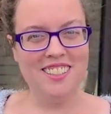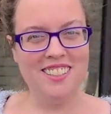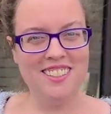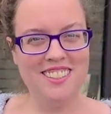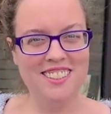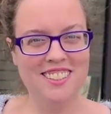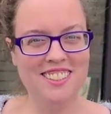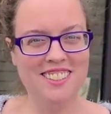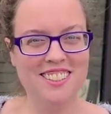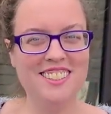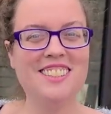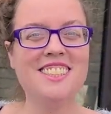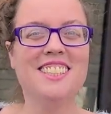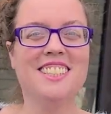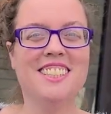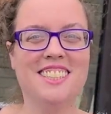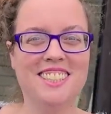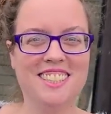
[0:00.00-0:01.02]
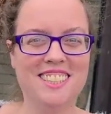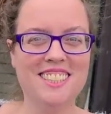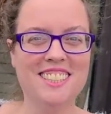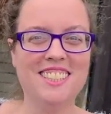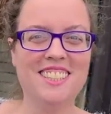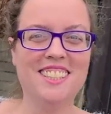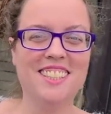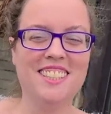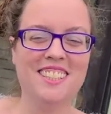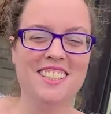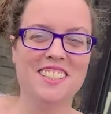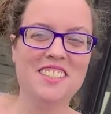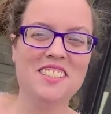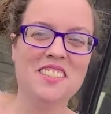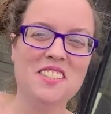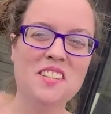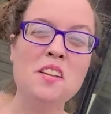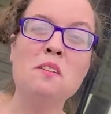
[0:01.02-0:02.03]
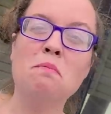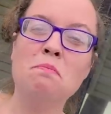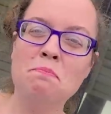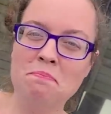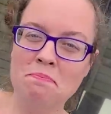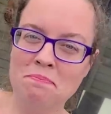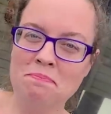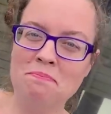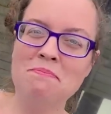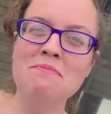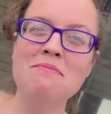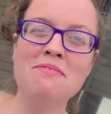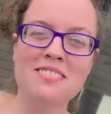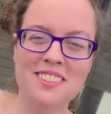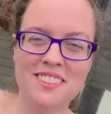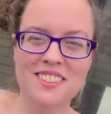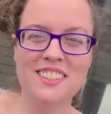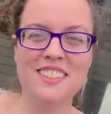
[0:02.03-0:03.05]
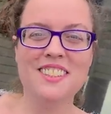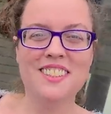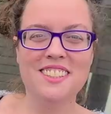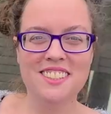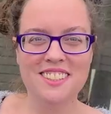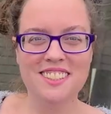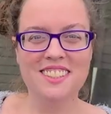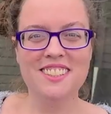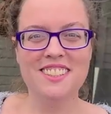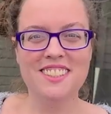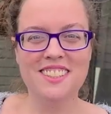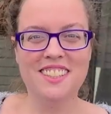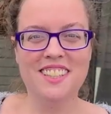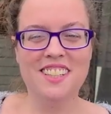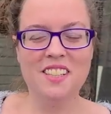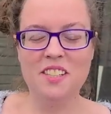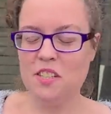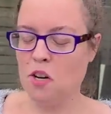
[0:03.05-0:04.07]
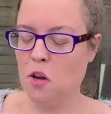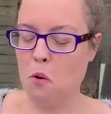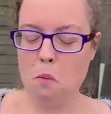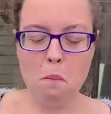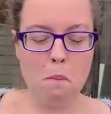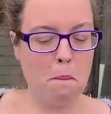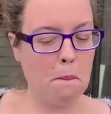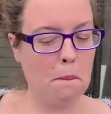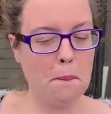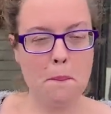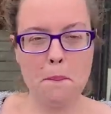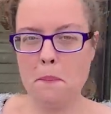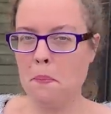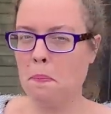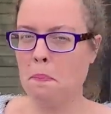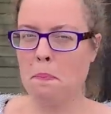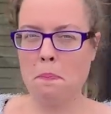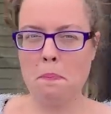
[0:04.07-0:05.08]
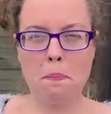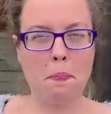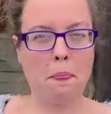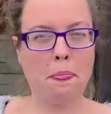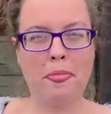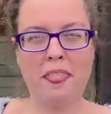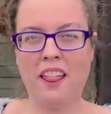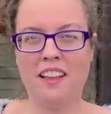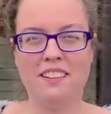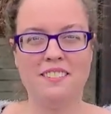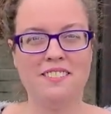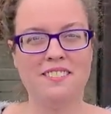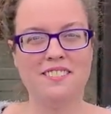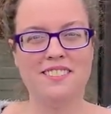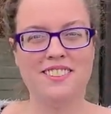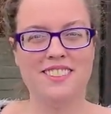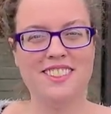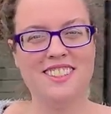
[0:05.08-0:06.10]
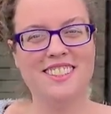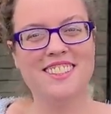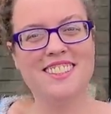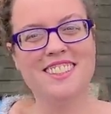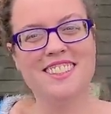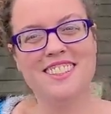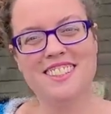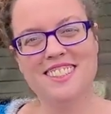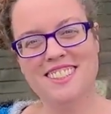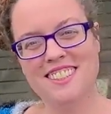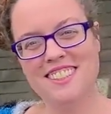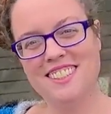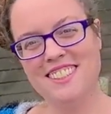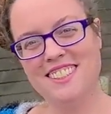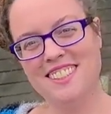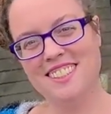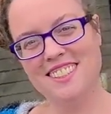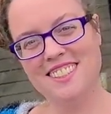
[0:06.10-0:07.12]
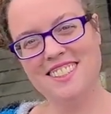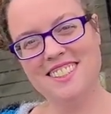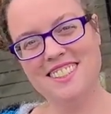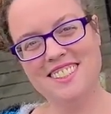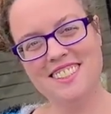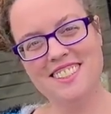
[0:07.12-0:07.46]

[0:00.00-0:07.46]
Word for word: That's right, and it's on Rihanna and Company's channel, mm -hmm. which she's not here right now, unfortunately, to promote, so we'll do it for her, because we love